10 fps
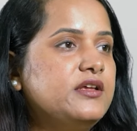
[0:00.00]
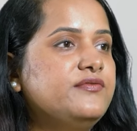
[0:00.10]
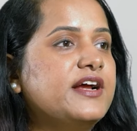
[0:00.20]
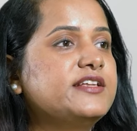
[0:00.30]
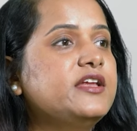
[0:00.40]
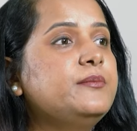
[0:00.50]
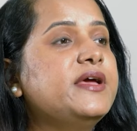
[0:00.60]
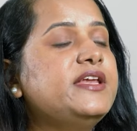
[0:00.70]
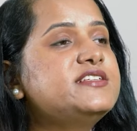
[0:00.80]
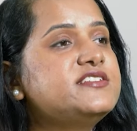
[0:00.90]
In fact, there are
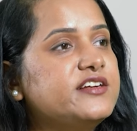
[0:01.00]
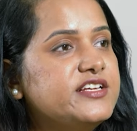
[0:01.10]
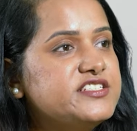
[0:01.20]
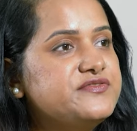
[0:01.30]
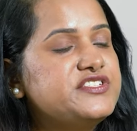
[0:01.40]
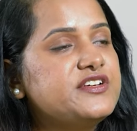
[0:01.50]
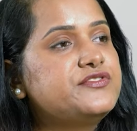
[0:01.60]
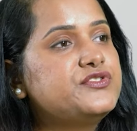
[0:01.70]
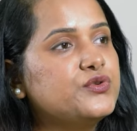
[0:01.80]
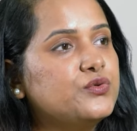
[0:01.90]
many studies which have
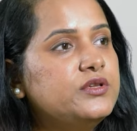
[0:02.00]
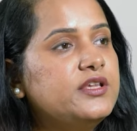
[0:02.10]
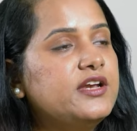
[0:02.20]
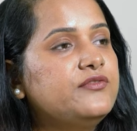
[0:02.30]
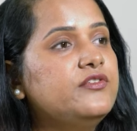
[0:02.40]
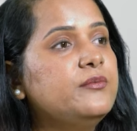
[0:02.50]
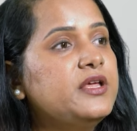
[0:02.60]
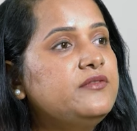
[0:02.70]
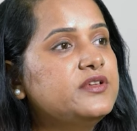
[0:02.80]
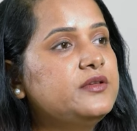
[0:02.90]
shown that
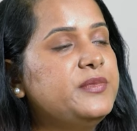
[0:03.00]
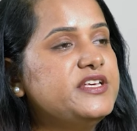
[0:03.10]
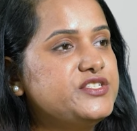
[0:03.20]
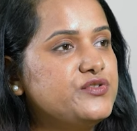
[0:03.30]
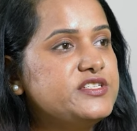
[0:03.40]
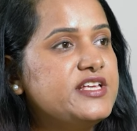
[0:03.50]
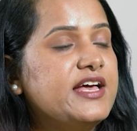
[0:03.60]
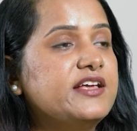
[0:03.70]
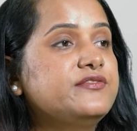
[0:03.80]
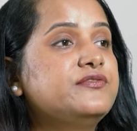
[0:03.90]
women with PCOS
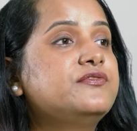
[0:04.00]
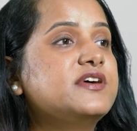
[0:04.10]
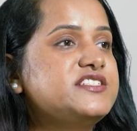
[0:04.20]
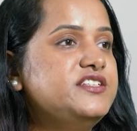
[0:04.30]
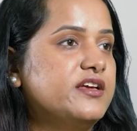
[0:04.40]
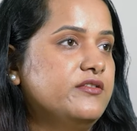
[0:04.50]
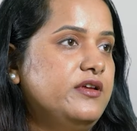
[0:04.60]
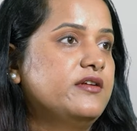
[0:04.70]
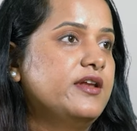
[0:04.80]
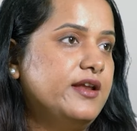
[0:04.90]
have first
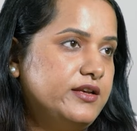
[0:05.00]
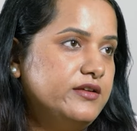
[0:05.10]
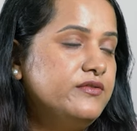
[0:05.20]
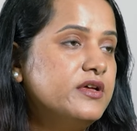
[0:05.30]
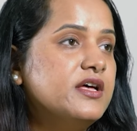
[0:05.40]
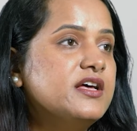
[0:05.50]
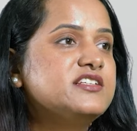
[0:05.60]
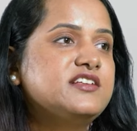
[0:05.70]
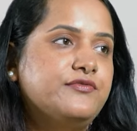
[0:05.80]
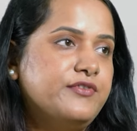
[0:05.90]
degree relative
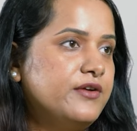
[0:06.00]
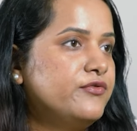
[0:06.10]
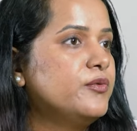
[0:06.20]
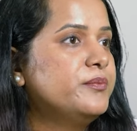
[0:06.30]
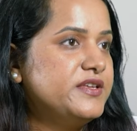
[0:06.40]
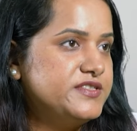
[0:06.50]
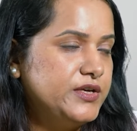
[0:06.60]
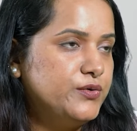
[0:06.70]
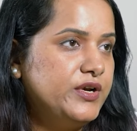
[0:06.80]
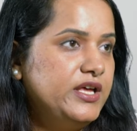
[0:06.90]
suffering from
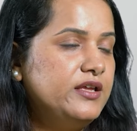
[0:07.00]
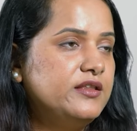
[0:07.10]
PCOD.